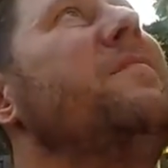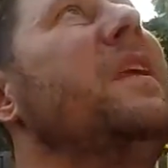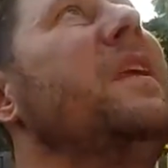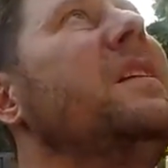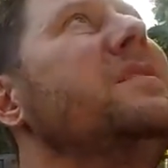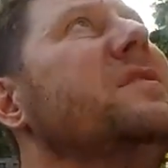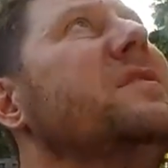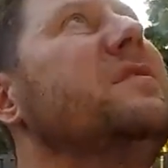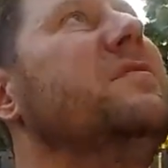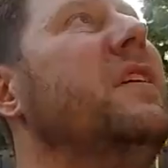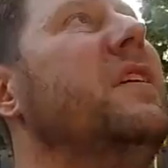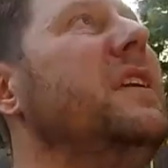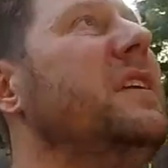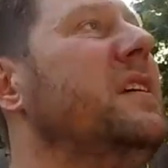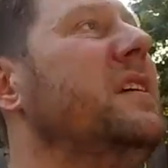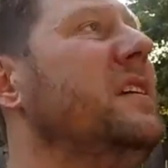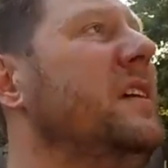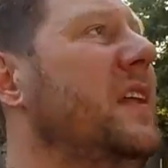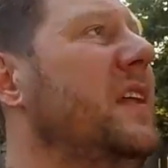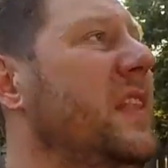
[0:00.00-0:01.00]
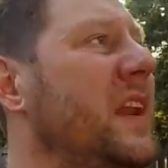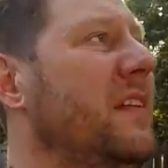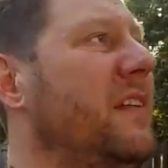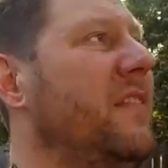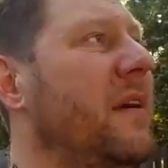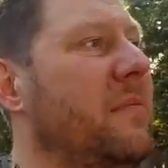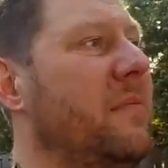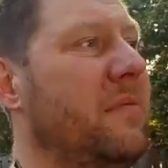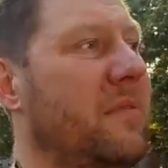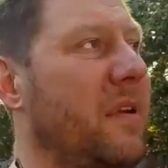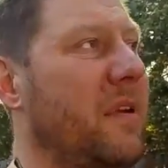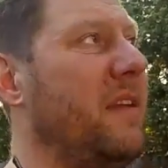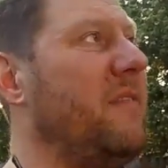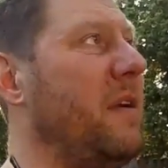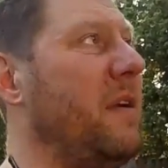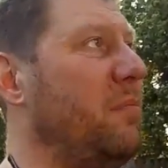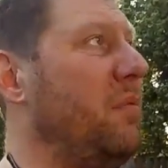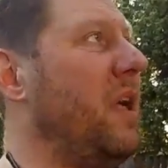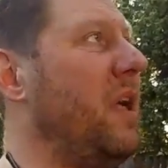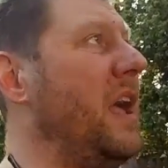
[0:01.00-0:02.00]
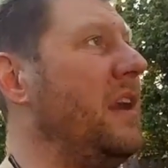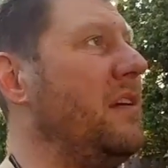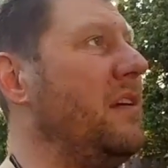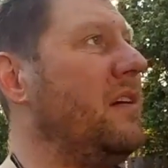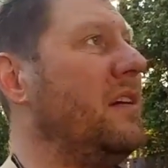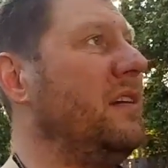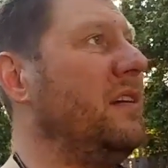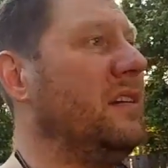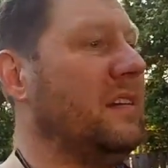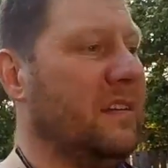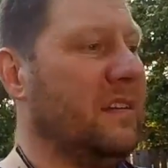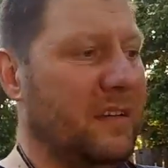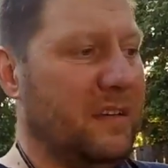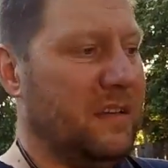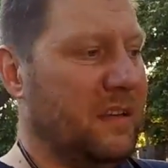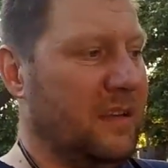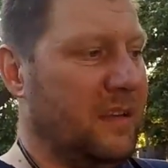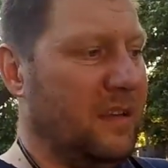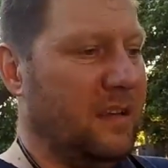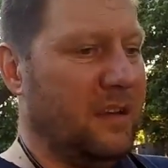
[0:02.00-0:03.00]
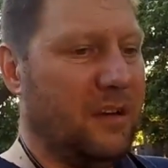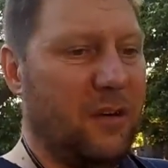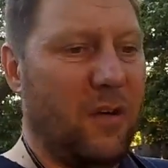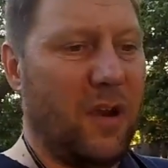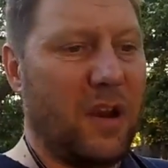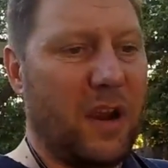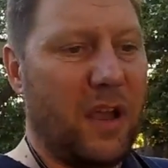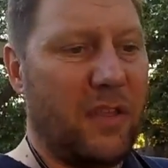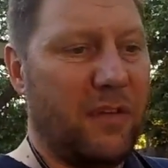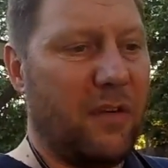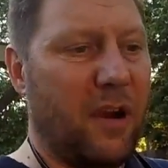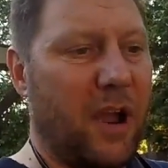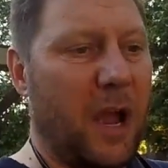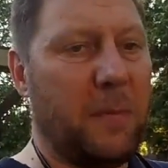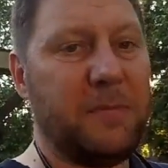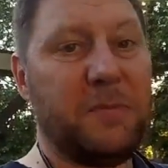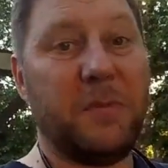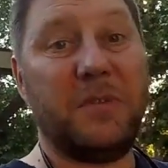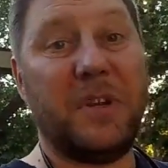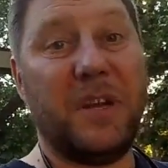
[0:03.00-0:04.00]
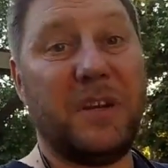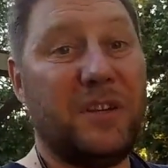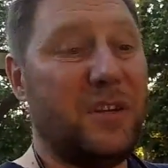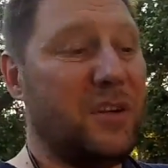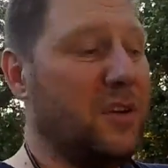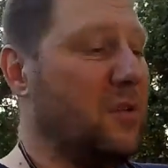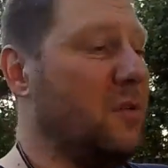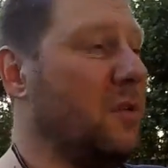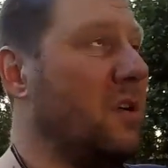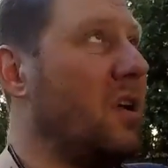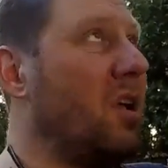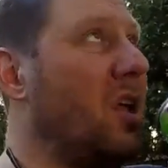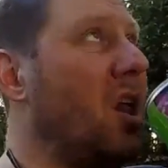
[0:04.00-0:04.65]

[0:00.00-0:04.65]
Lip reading: not so fun. And then if I plan on growing other hops, which I do,